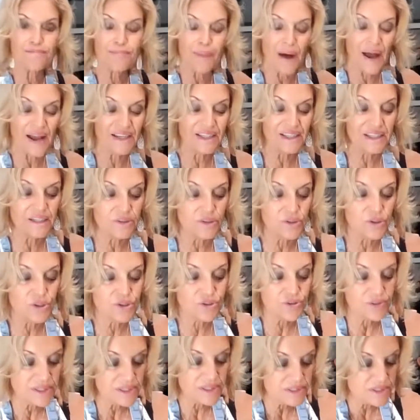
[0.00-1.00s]
combining
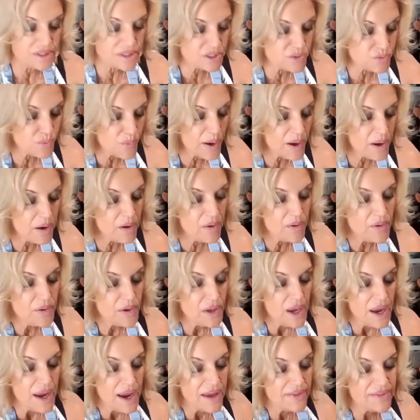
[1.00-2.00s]
nutrients as
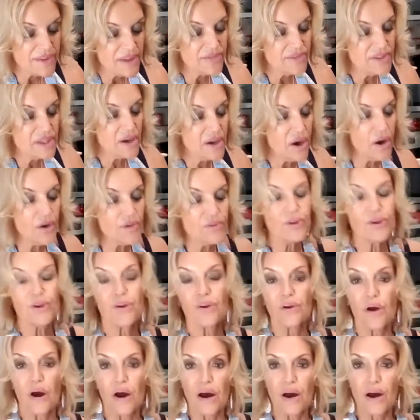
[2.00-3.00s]
well. And then the
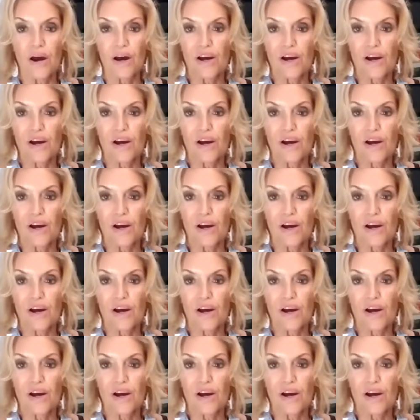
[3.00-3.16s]
other